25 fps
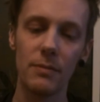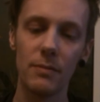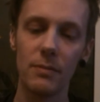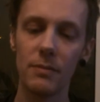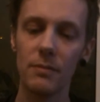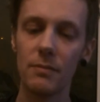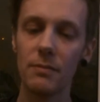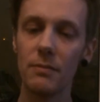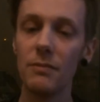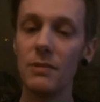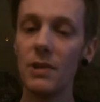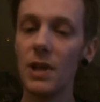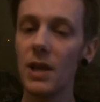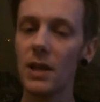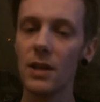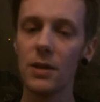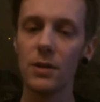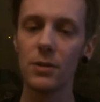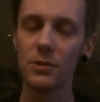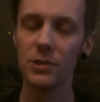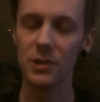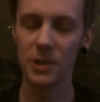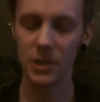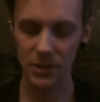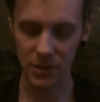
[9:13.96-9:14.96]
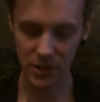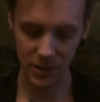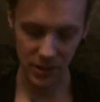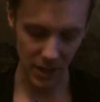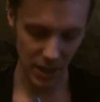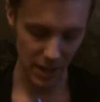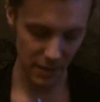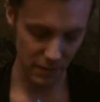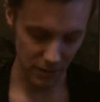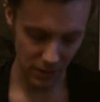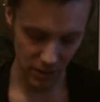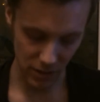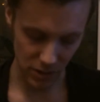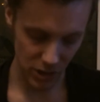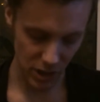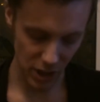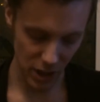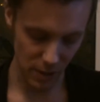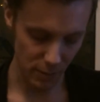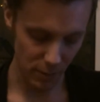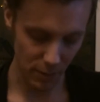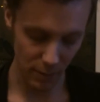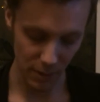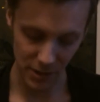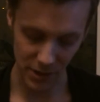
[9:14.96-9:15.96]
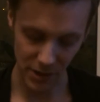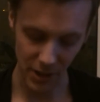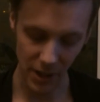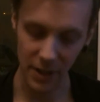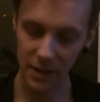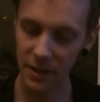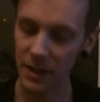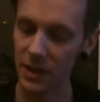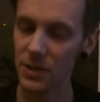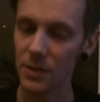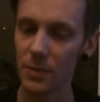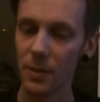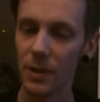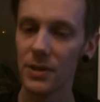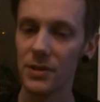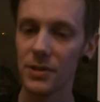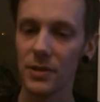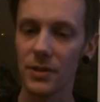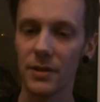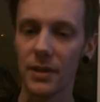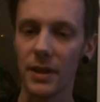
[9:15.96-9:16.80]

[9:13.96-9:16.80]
nearly all scissors, even the cheaper ones like these ones,